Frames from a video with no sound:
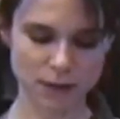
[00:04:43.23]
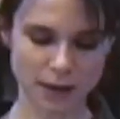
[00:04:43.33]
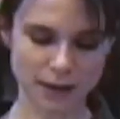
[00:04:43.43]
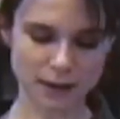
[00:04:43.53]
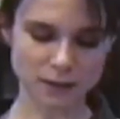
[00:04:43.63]

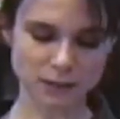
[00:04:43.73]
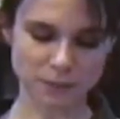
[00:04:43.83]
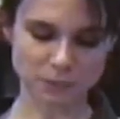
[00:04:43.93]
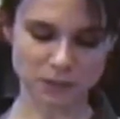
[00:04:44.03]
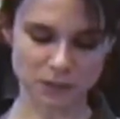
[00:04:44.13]
ate out of
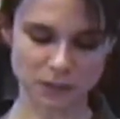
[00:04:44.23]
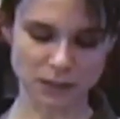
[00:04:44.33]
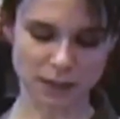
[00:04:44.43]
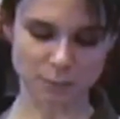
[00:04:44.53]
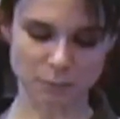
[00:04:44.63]
dumpsters,
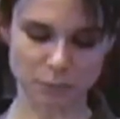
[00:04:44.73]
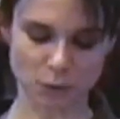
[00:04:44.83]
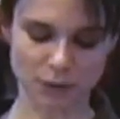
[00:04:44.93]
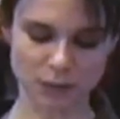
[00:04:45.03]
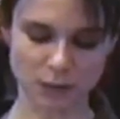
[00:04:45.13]
and
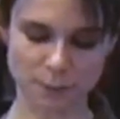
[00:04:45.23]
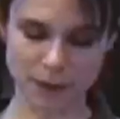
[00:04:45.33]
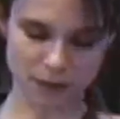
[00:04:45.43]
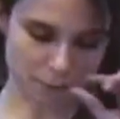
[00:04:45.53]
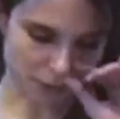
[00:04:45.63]
broke into
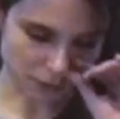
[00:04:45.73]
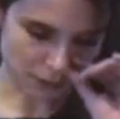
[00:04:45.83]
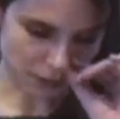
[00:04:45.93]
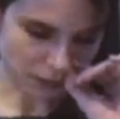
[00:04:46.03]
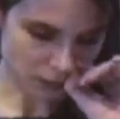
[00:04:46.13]
abandoned
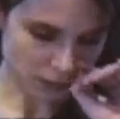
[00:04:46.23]
buildings.